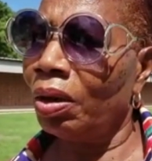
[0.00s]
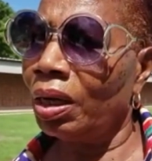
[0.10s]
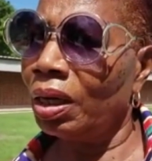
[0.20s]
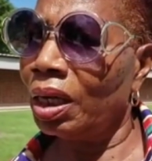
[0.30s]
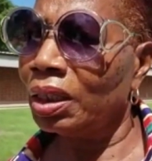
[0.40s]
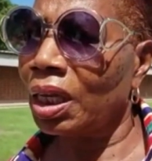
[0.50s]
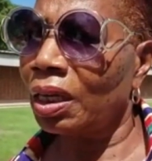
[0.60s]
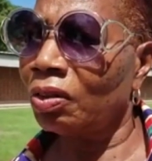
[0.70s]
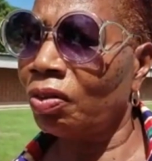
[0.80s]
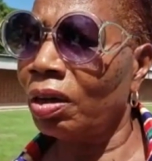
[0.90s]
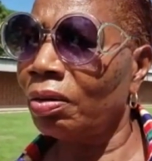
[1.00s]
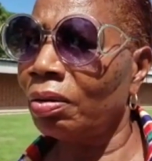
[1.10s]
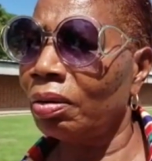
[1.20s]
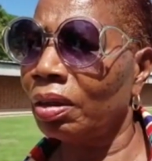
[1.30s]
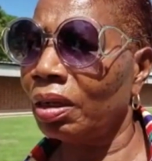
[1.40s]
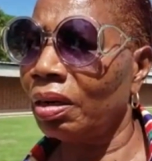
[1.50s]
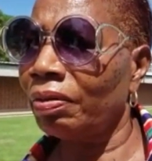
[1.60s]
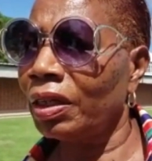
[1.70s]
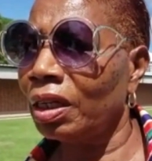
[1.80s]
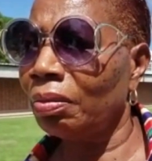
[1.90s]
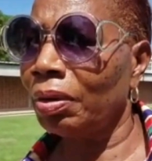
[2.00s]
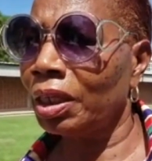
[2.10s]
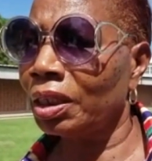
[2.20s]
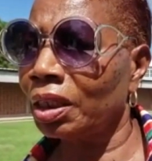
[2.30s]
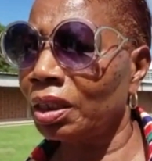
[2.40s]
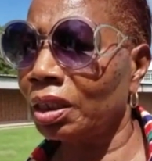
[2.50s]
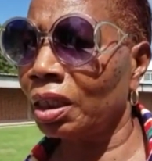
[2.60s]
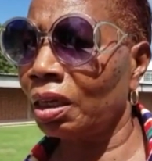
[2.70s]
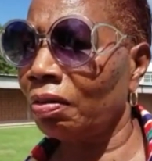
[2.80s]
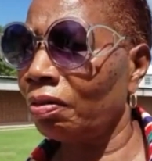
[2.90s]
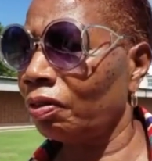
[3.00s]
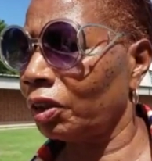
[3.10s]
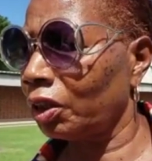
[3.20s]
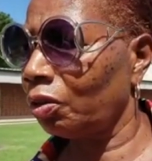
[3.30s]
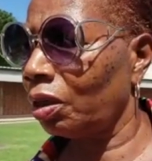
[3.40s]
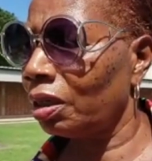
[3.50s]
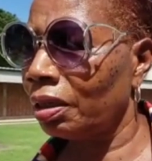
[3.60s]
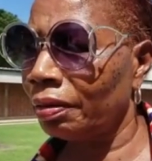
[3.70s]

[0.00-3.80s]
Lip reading: Well, I'm satisfied with everything the minister said, for sure.